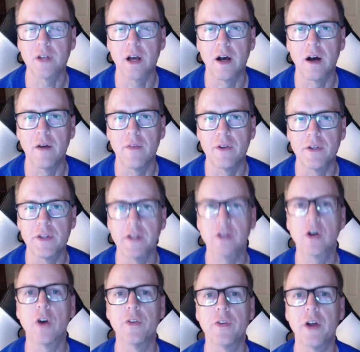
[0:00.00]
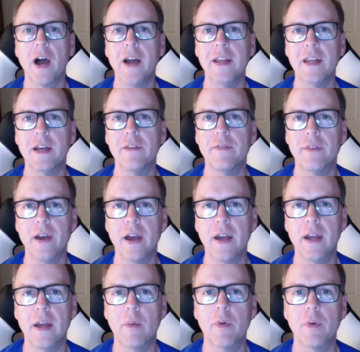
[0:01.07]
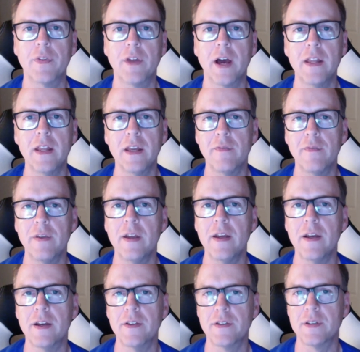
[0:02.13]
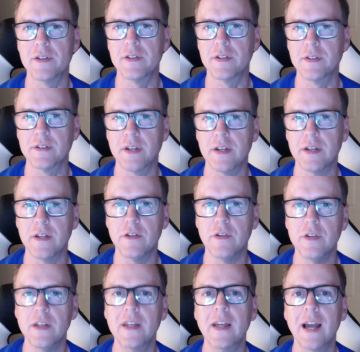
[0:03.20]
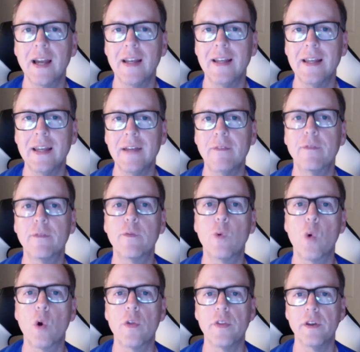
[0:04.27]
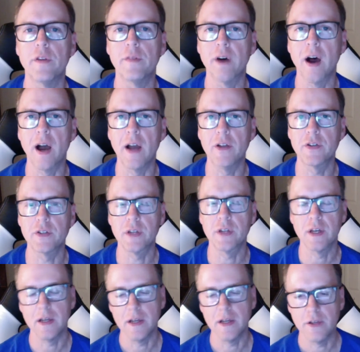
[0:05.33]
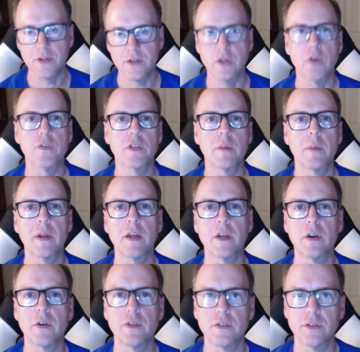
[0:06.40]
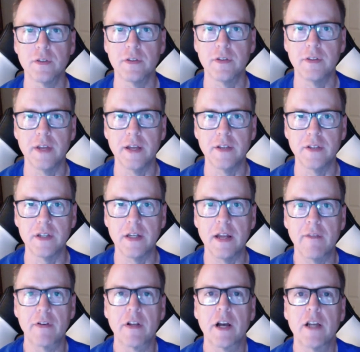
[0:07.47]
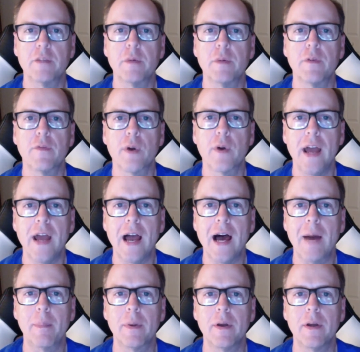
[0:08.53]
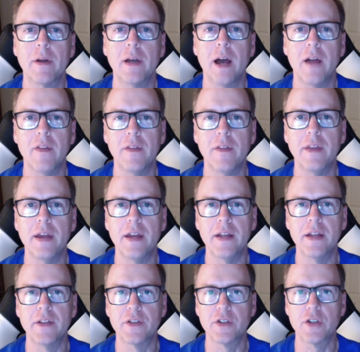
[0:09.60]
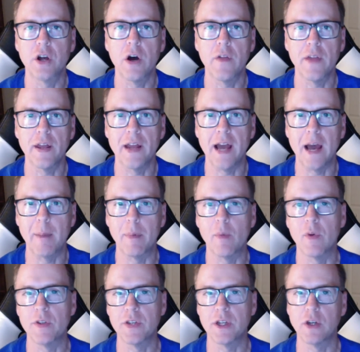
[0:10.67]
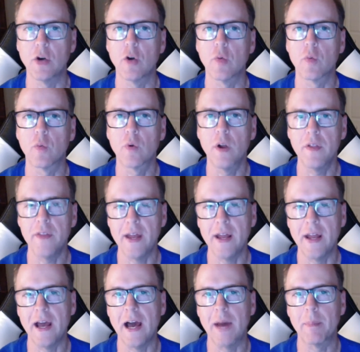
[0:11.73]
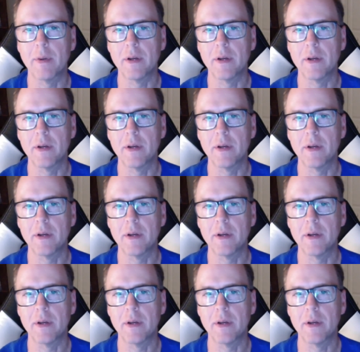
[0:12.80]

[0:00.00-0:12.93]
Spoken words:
there's something called IDFA. And what the IDFA is it's a unique ID for the device. So if somebody goes and they see an advertisement for an app, and then they install that app, and once they go to run that app,